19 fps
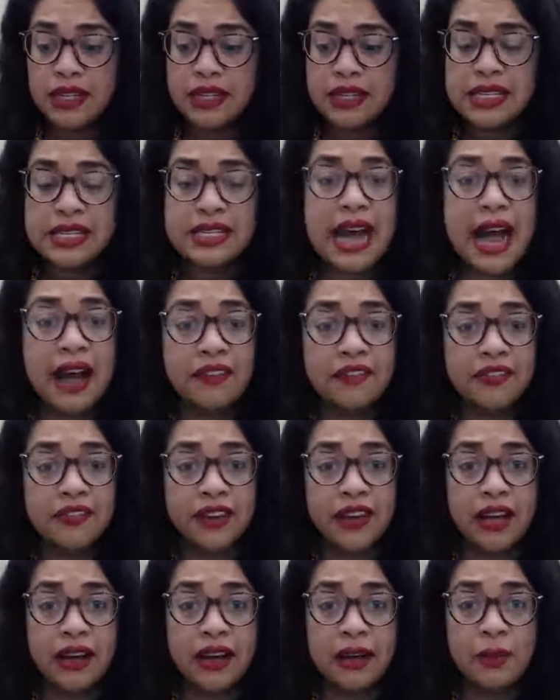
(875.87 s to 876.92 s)
staff
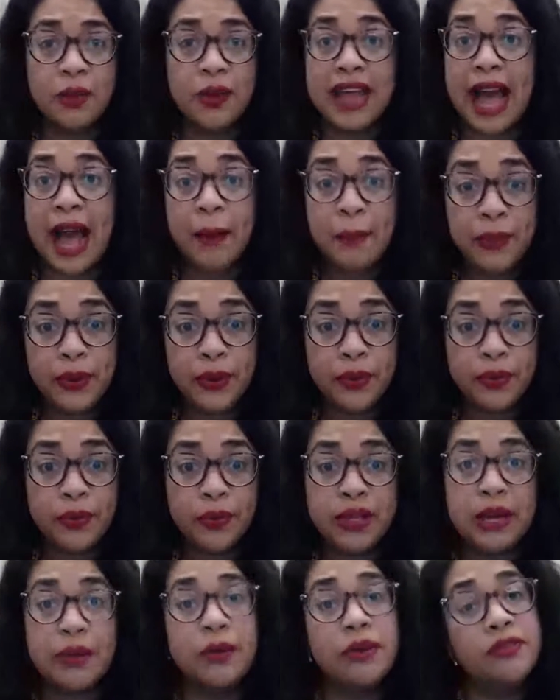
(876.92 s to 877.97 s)
with Apple
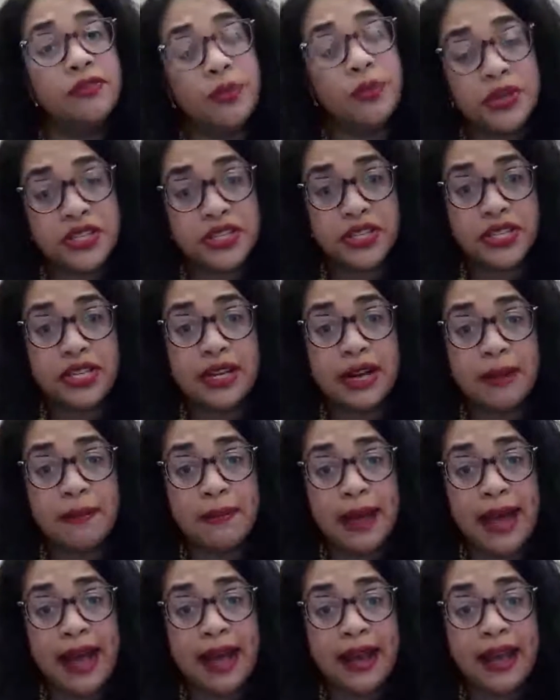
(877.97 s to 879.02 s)
when they were forced to come
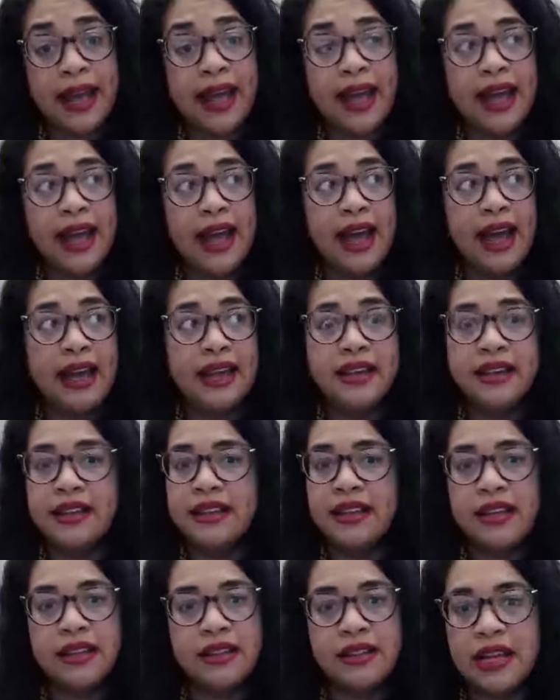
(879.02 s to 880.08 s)
back and
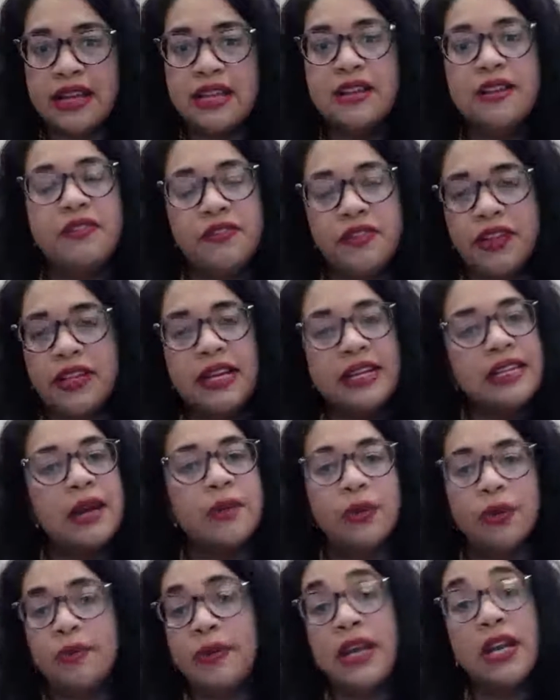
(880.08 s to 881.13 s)
that they didn't feel like they
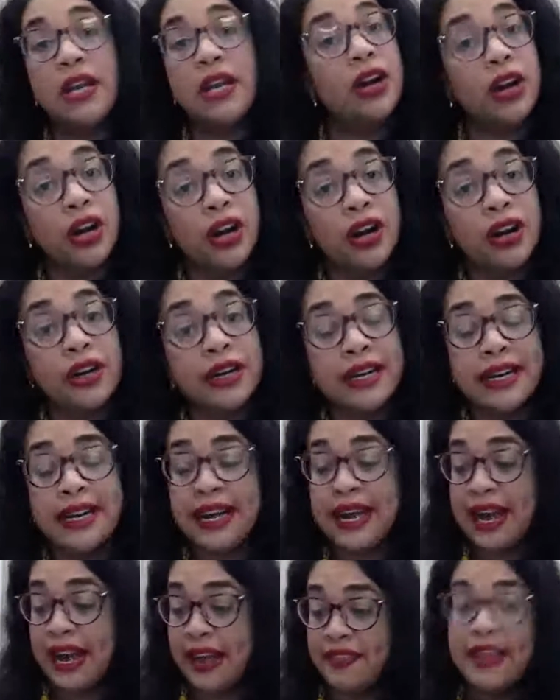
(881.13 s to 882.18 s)
were being heard.
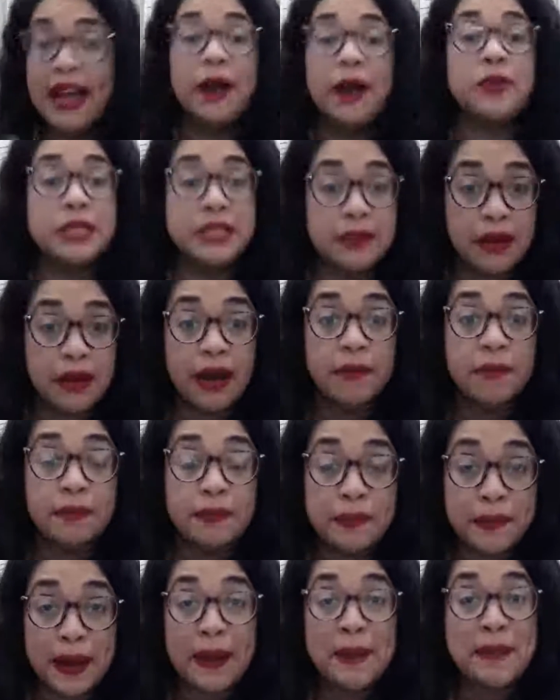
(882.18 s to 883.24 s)
And that was
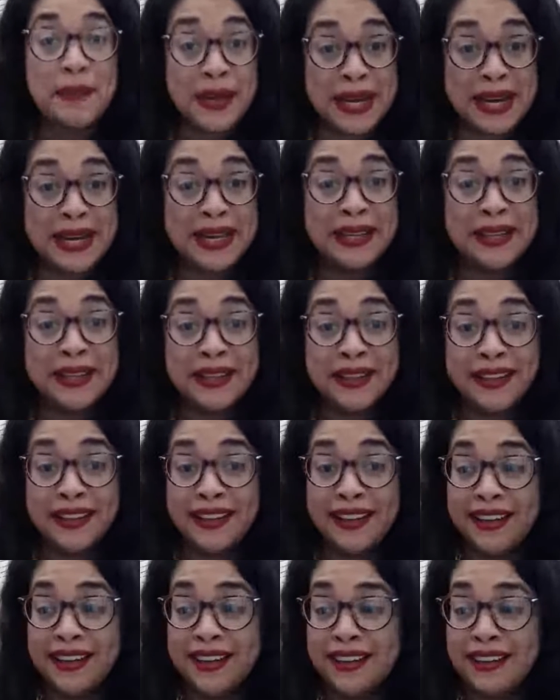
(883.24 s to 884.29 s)
a big
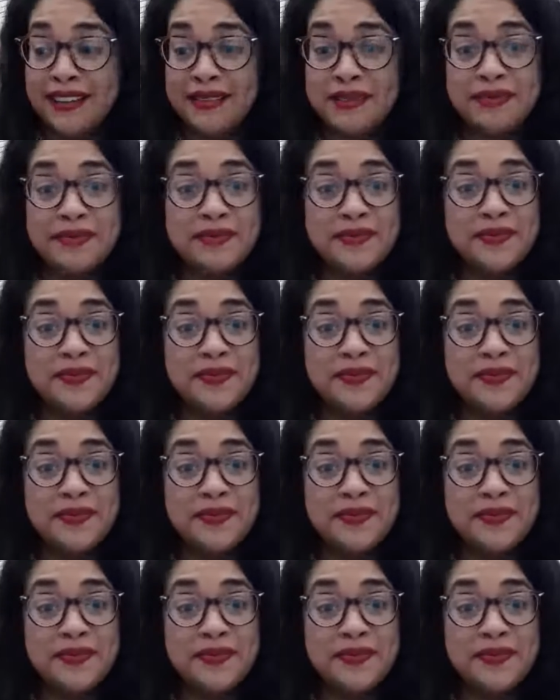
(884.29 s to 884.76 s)
to